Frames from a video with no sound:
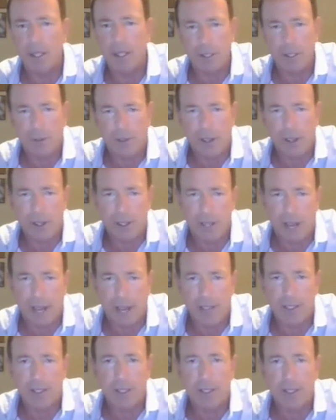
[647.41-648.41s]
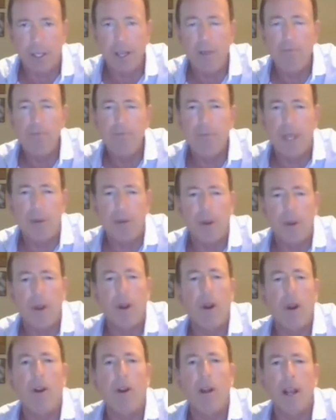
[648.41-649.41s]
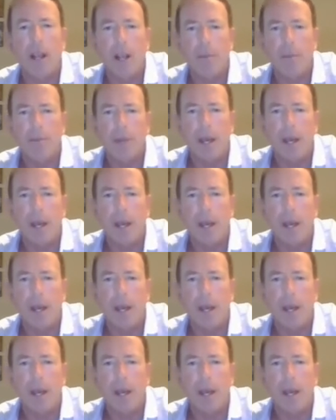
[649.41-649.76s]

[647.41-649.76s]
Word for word: She's fantastic and we are uh,